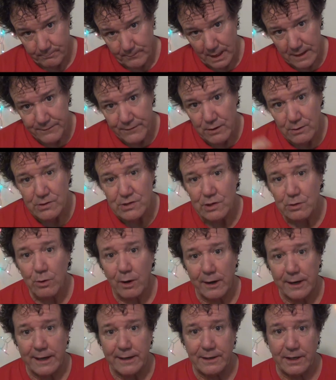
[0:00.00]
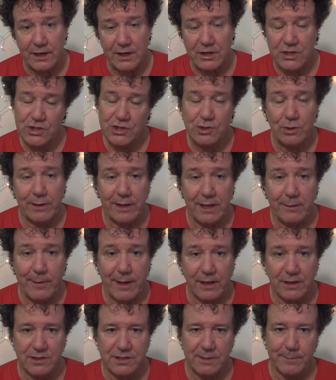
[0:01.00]
if you too are into shooting
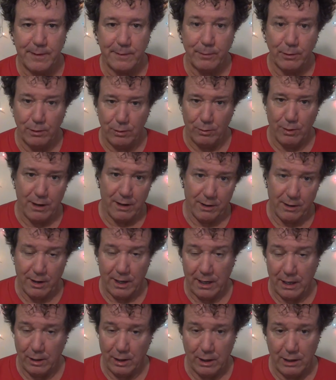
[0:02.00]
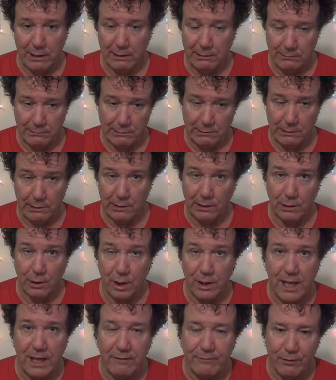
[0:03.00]
emails to people who are
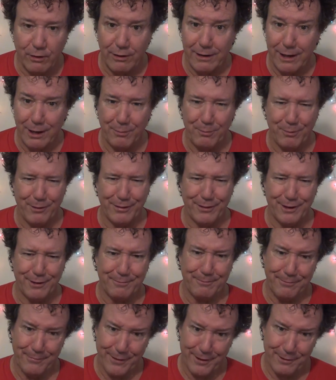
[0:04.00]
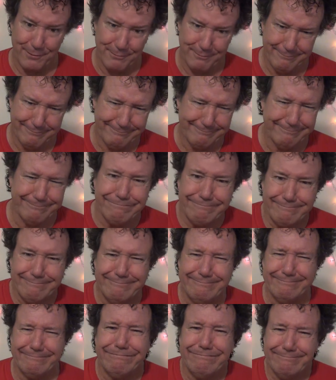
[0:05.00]
looking for help with their
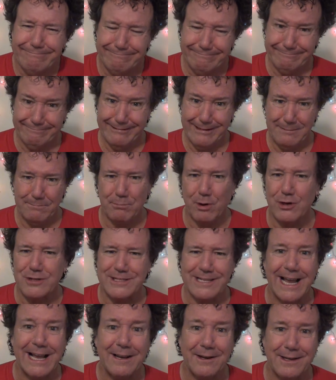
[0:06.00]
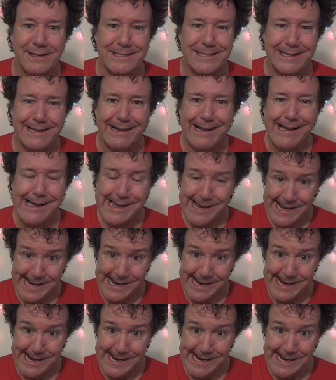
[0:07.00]
personalities,
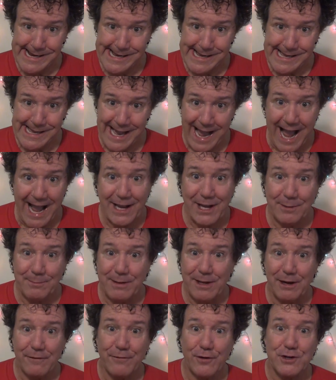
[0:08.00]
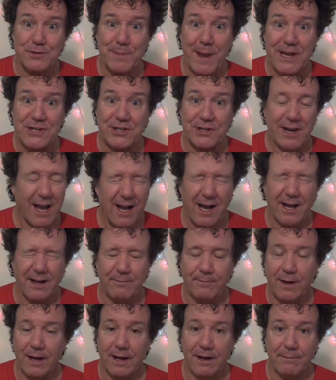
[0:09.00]
I could be your first patient.
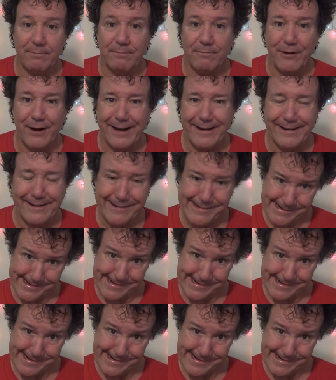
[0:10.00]
Friend,